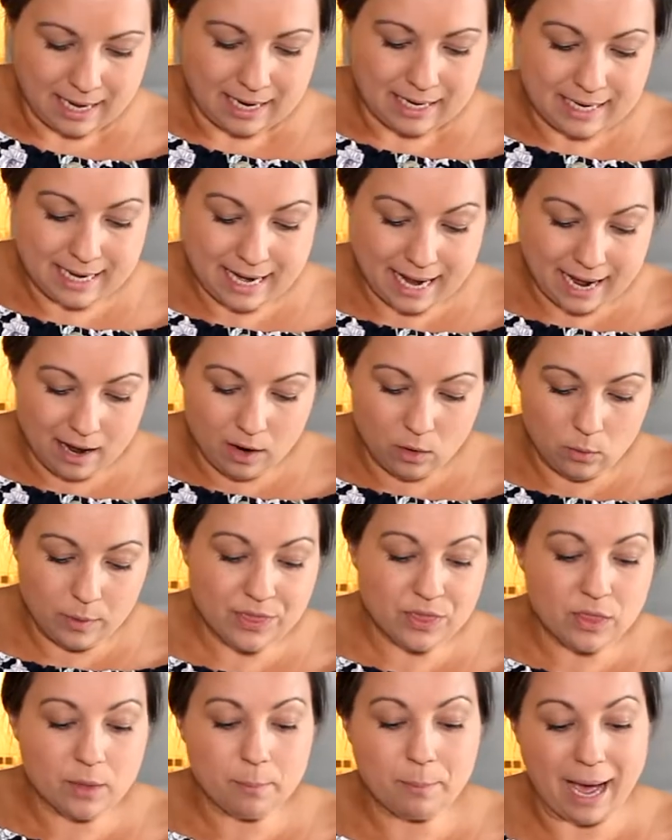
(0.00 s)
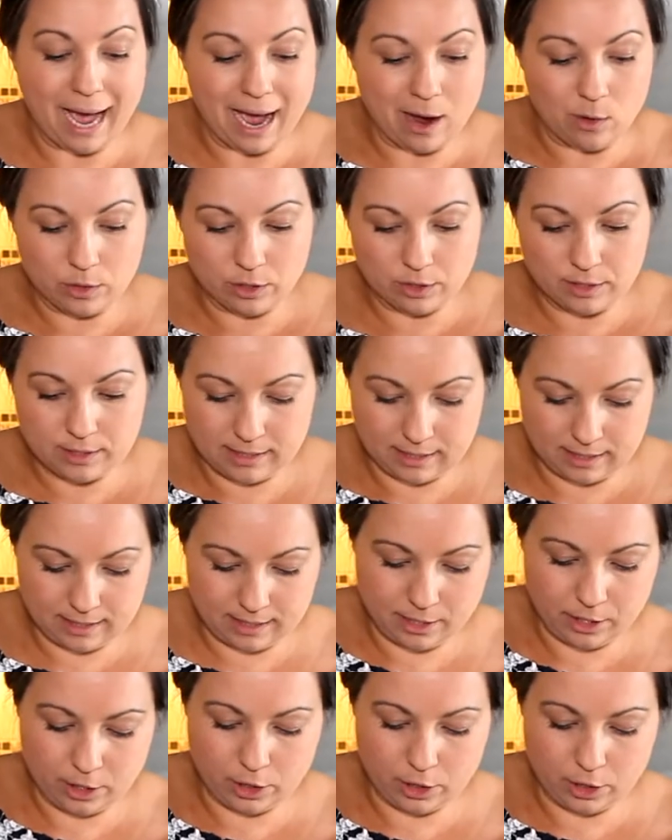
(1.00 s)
Now with the powders in here,